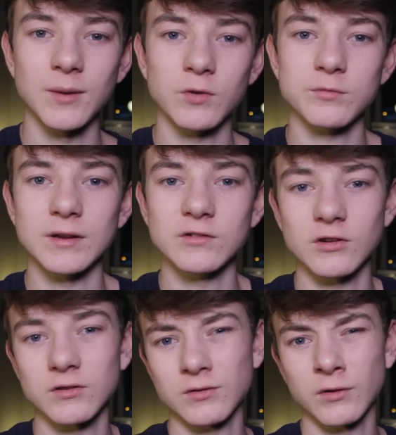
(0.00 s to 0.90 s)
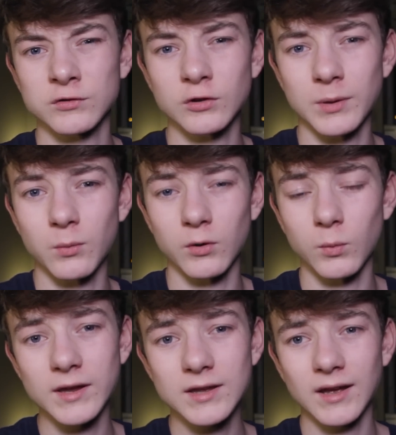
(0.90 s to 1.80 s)
which means that there'll still be one a
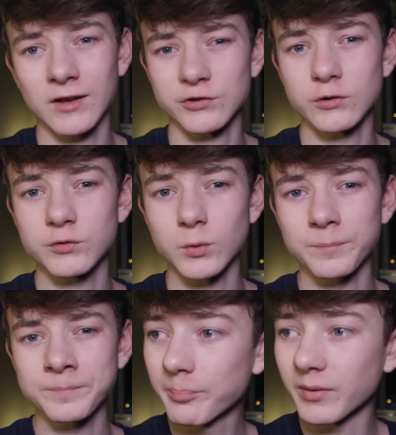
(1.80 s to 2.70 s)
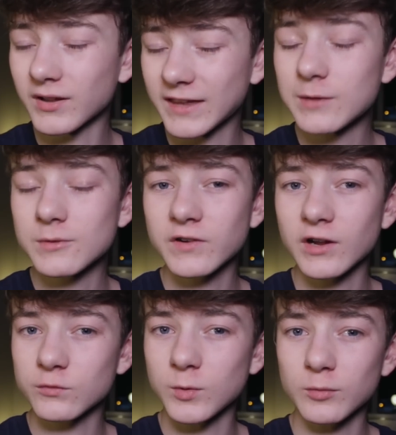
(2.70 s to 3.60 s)
week as usual. But gaming
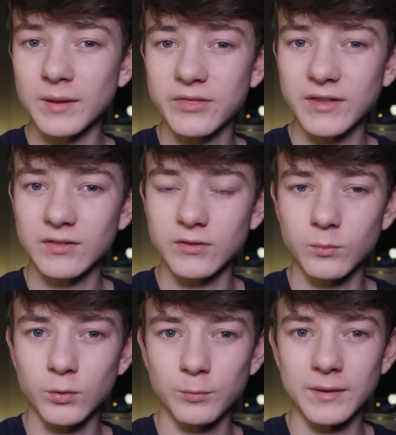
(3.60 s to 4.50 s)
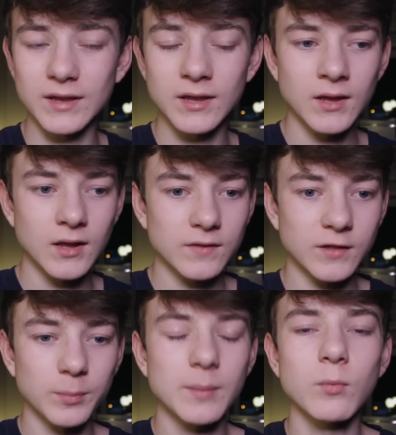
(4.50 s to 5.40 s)
videos will be a thing that will be,
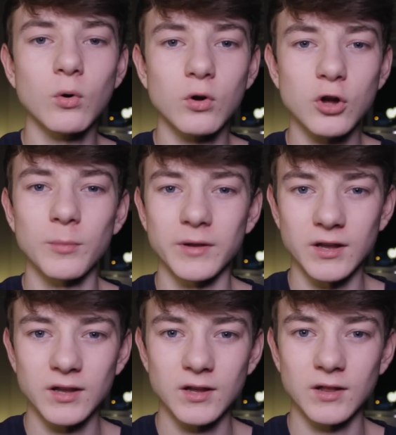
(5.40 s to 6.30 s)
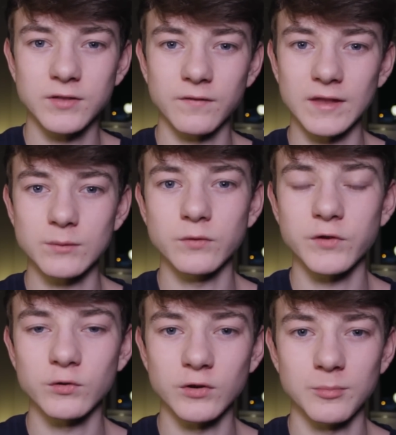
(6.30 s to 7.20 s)
they'll be more common than the
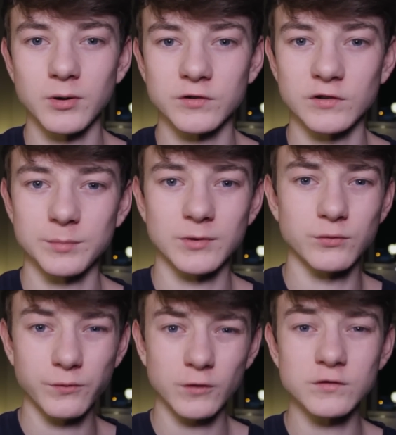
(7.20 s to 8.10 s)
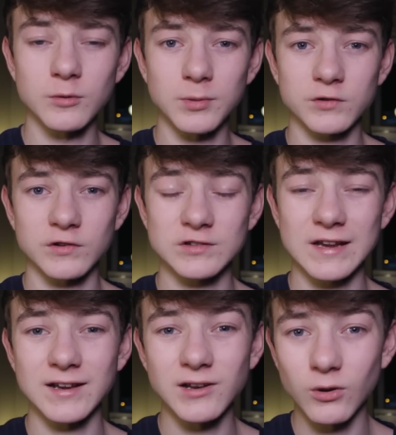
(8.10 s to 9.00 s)
reviews and unboxings, because reviews and unboxings
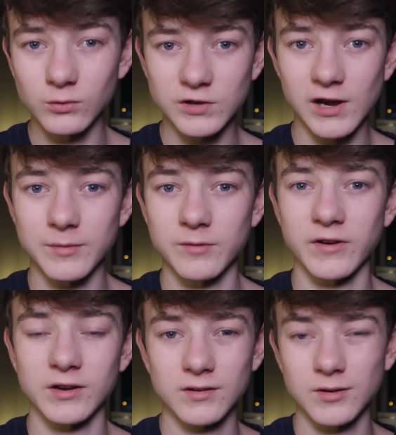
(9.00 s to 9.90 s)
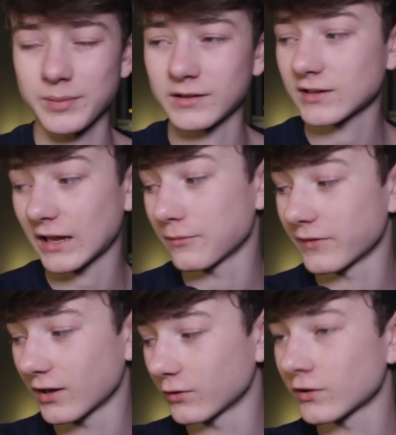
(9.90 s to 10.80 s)
take a long time compared to gaming
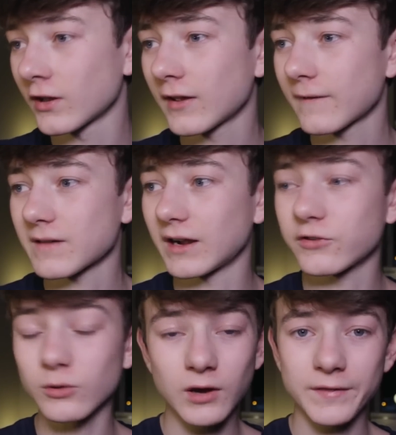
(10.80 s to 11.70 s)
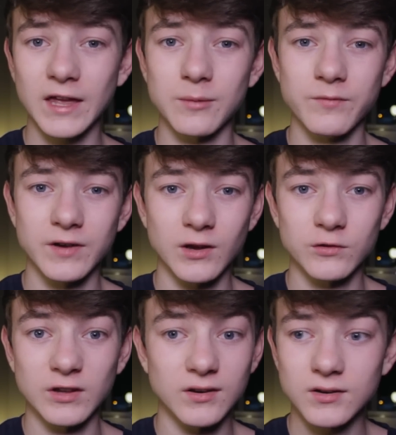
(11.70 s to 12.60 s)
videos. And if you like the gaming
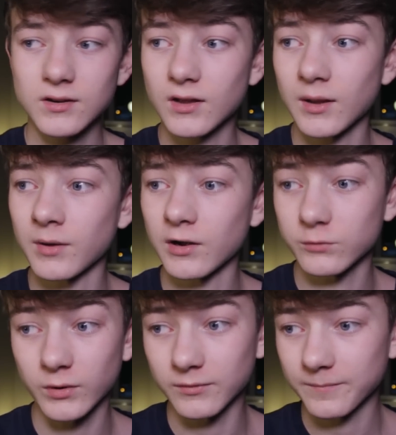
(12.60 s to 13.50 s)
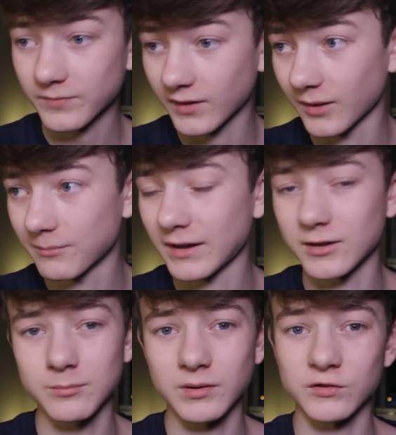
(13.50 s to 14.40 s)
videos, then I might as well
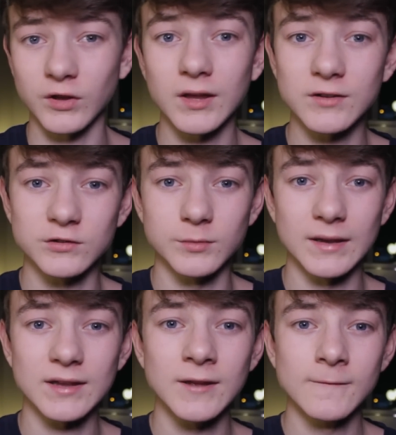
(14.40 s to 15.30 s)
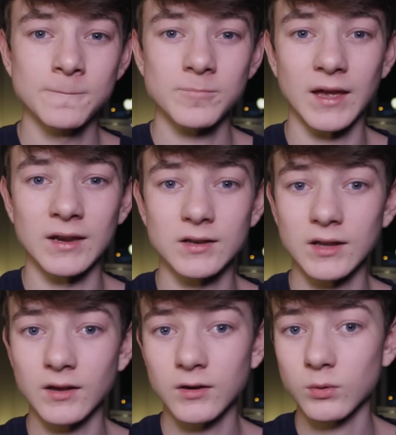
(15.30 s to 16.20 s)
make them, because they're easy to make and
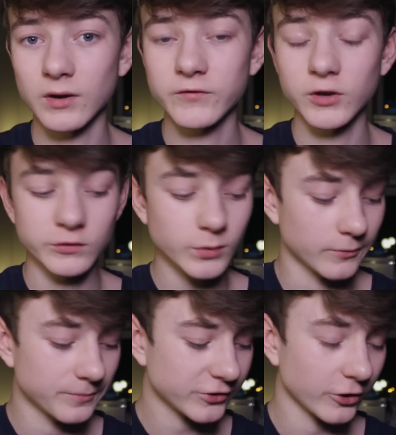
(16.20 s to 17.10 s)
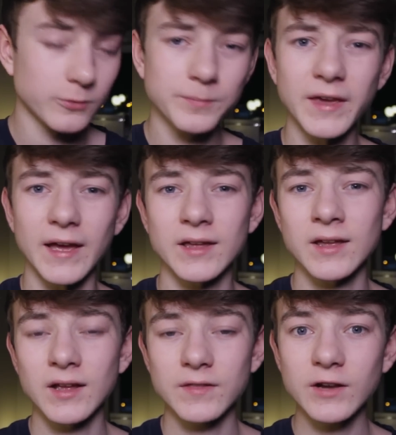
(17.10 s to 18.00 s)
they are quite fun as well. So yeah,
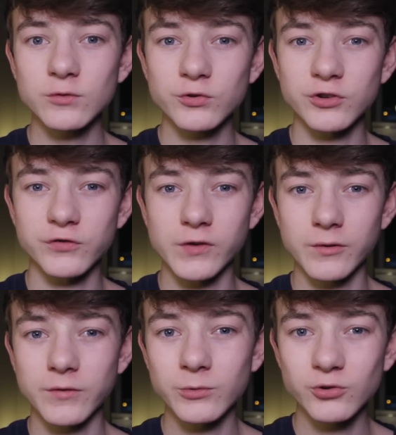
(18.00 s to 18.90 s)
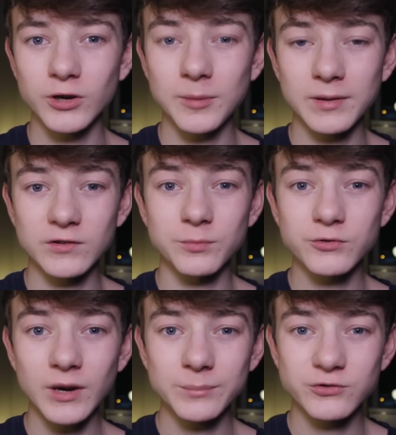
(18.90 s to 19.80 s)
thanks for watching this video. If you enjoyed it, please
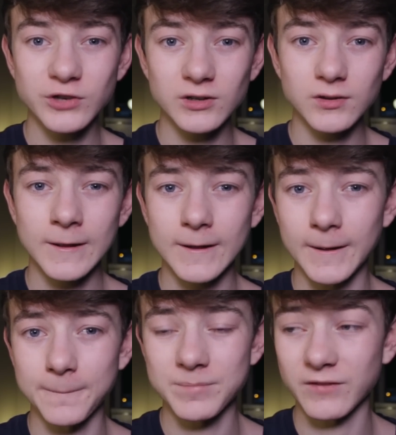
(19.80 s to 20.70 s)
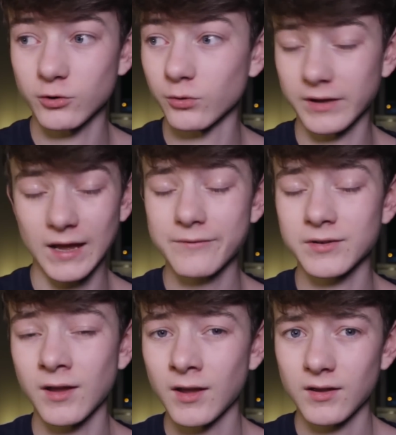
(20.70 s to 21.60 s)
subscribe to the channel if you already
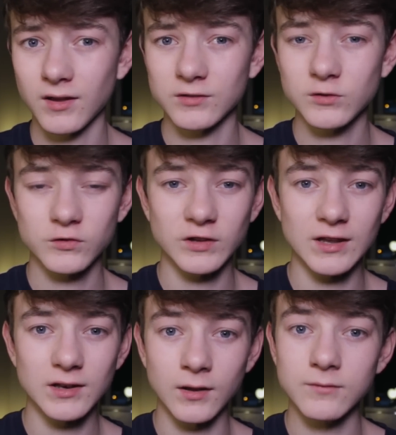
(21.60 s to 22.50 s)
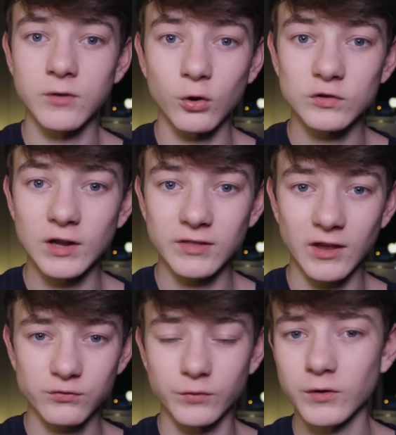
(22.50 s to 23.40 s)
haven't, to see like vlogs like
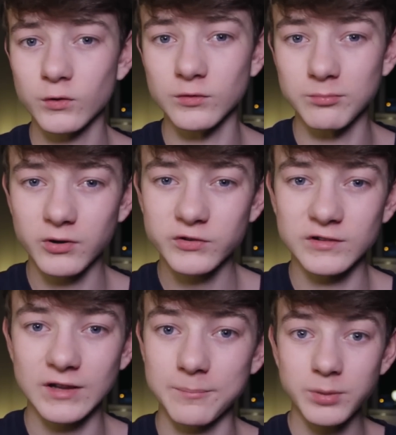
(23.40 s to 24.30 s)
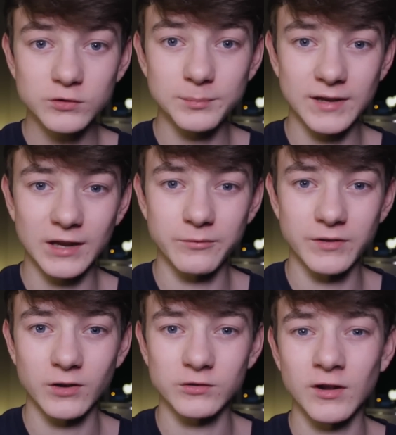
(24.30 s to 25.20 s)
this, reviews, unboxings, possibly gaming
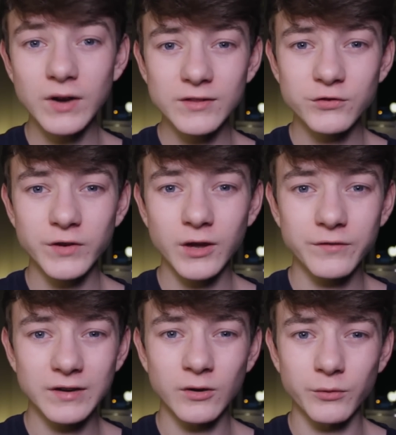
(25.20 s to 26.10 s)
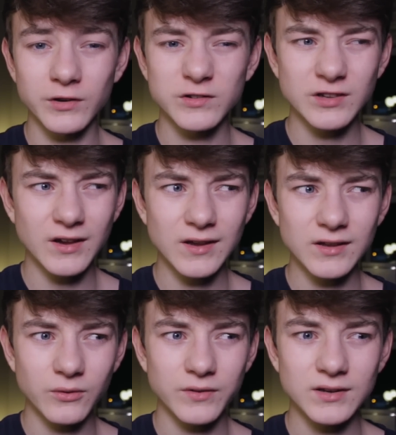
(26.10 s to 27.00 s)
videos. Rate this video if you didn't already
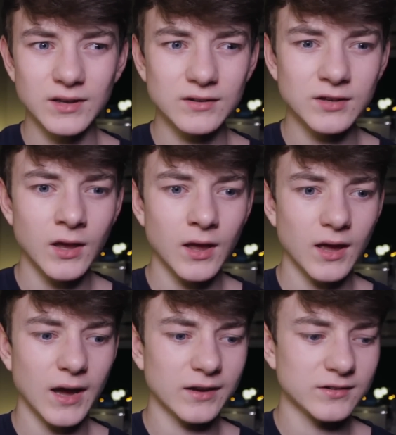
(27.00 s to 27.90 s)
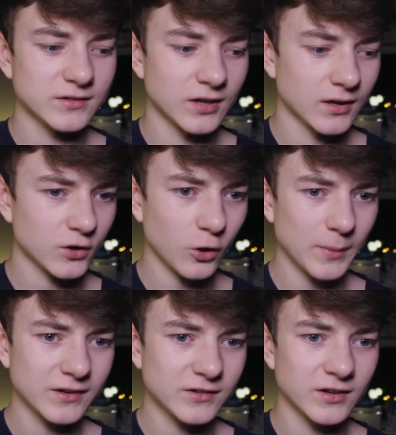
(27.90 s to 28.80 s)
say, I don't think I did, and
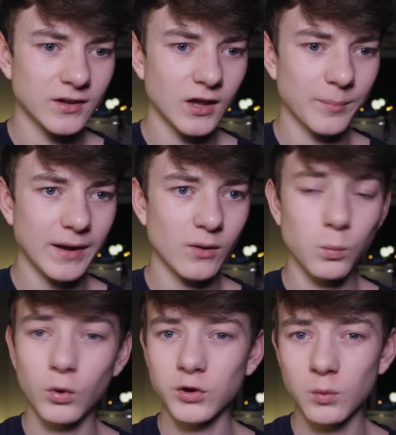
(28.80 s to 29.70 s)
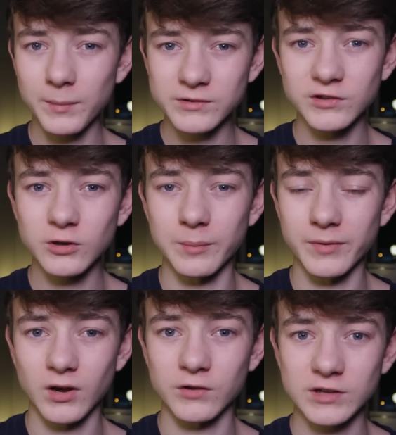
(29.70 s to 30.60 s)
comment about what you want me to do in
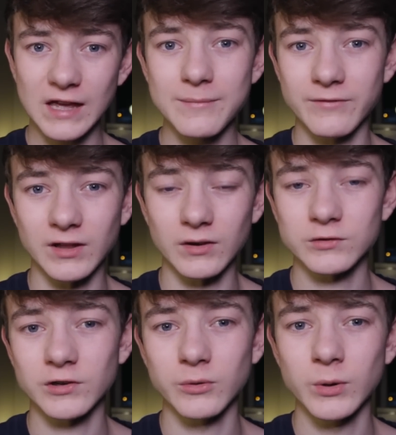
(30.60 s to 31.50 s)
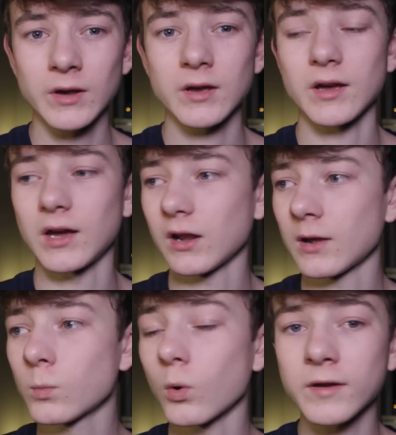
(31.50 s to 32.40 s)
regards to gaming videos. So
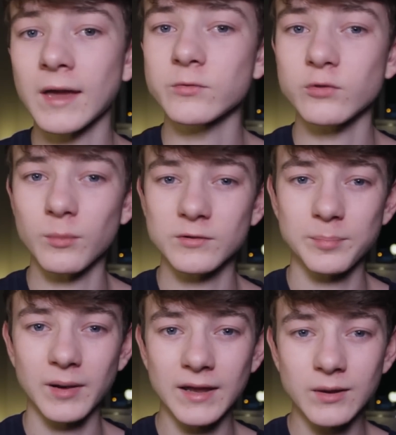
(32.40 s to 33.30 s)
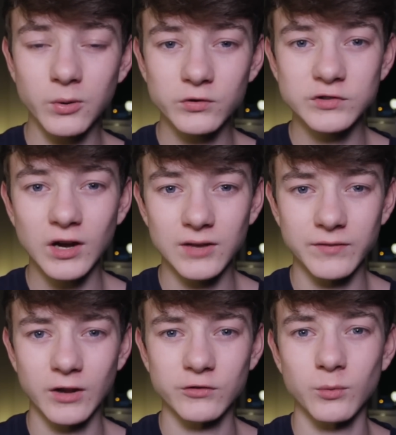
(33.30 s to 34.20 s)
like what games you want me to play, what style of
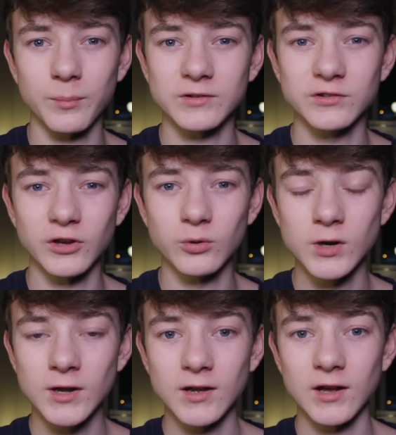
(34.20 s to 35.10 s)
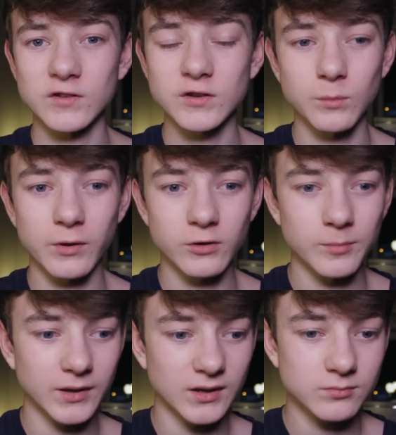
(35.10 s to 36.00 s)
videos you want me to do, so whether
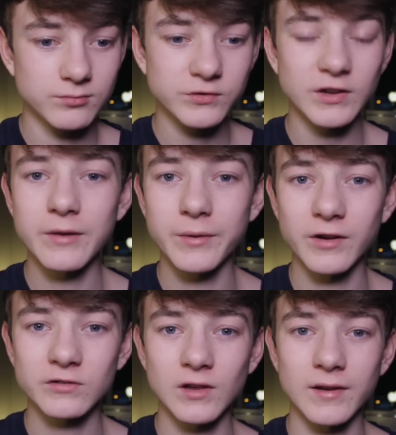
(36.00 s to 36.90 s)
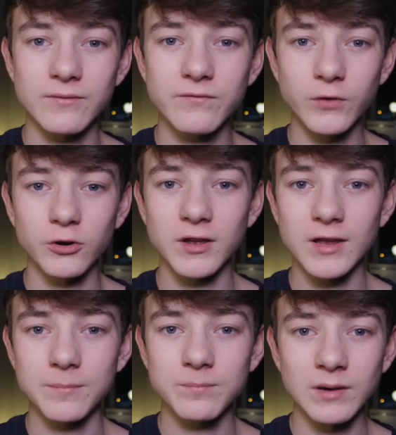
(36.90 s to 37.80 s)
it be serious, like
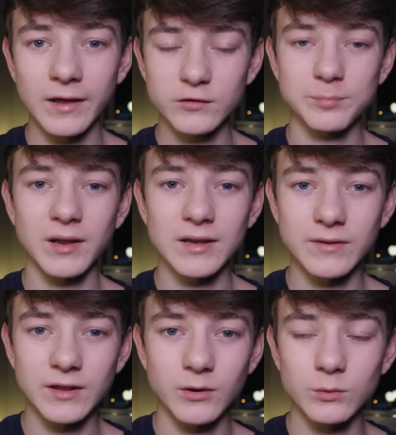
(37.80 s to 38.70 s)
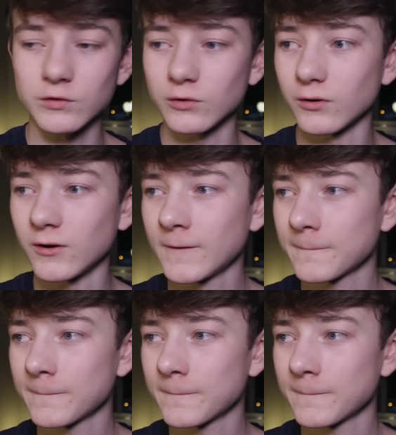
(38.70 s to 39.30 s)
funny let's play videos, or